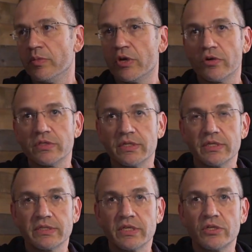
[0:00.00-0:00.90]
because
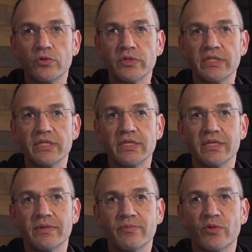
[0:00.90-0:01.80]
security
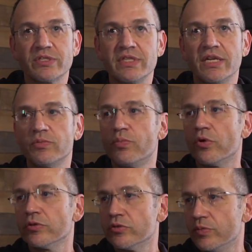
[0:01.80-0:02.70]
was not
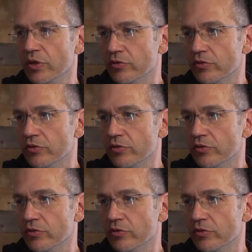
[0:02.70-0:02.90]
born to be